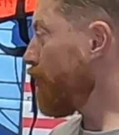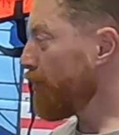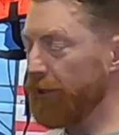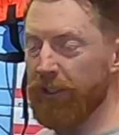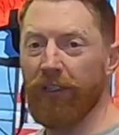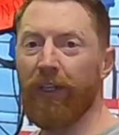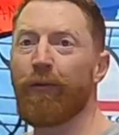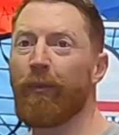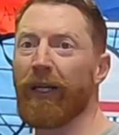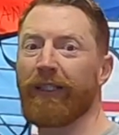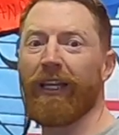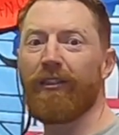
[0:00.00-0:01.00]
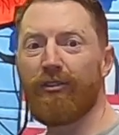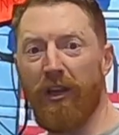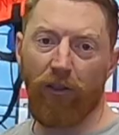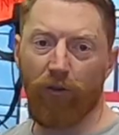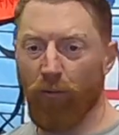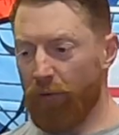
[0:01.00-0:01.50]
using your lift bag then,
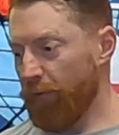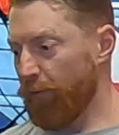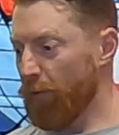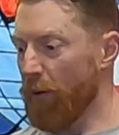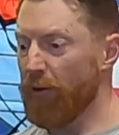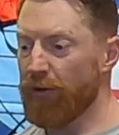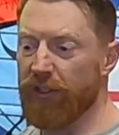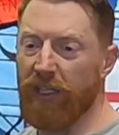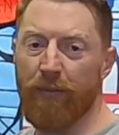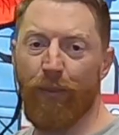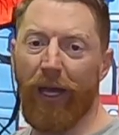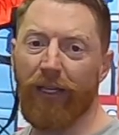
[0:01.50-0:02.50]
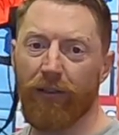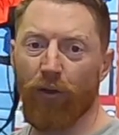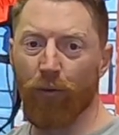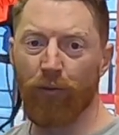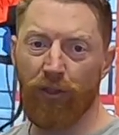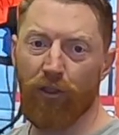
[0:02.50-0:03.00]
take something from the seabed
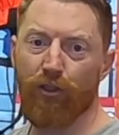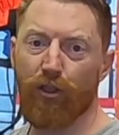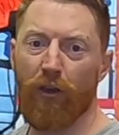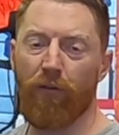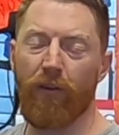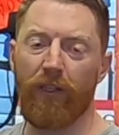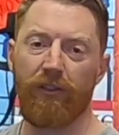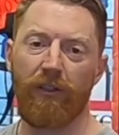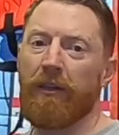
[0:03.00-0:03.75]
up to the surface.